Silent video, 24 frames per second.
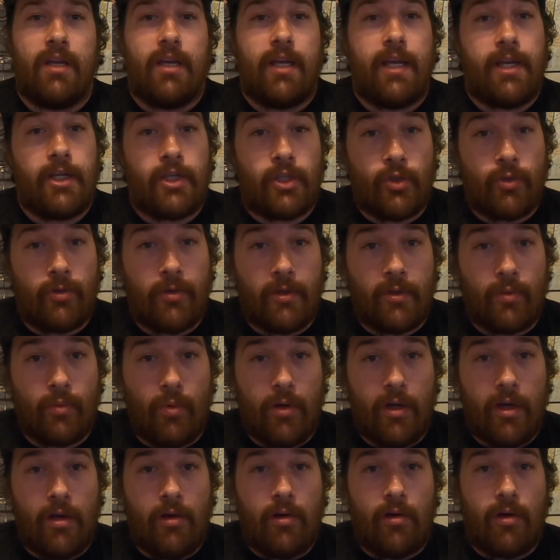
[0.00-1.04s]
history as
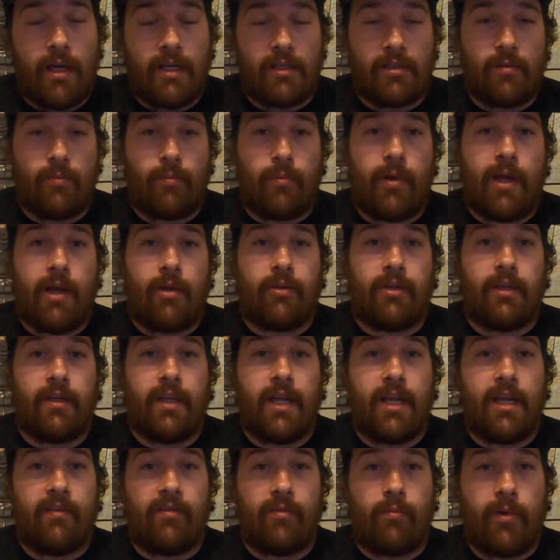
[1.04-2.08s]
well as about the
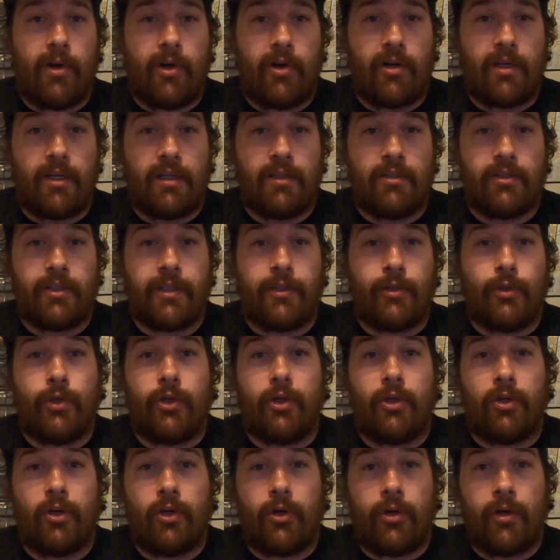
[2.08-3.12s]
Native Americans, and you
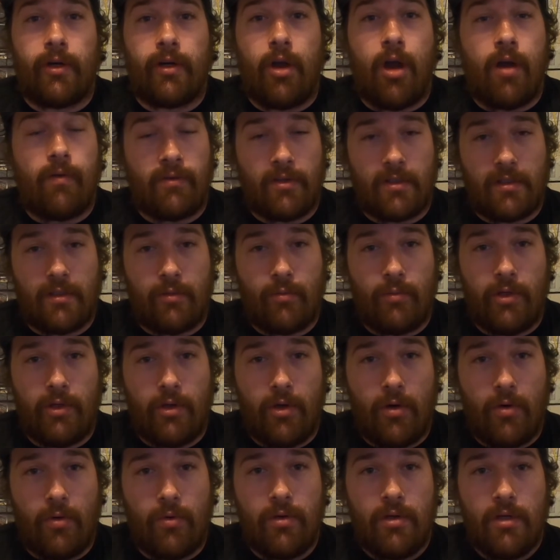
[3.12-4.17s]
can learn, obviously we
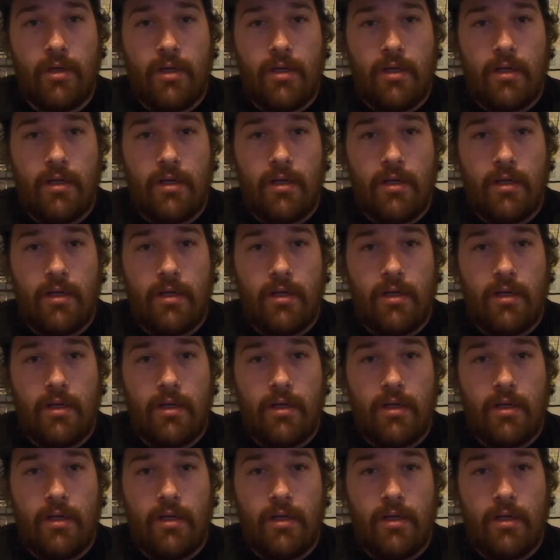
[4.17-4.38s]
know